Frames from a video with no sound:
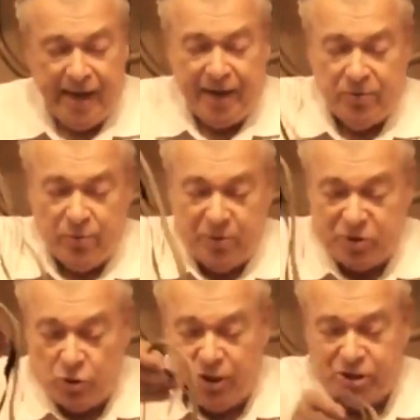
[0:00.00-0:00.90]
And when we
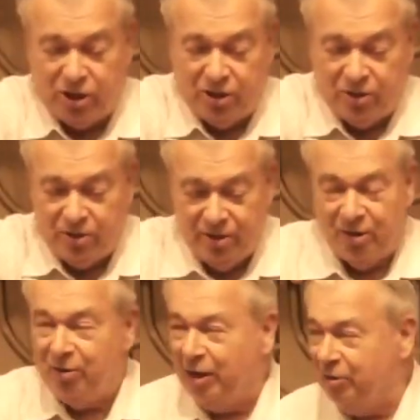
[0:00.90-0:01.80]
saw each other, you
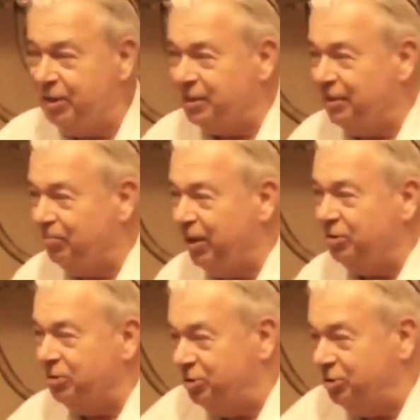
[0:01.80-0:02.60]
know how it is on the plane.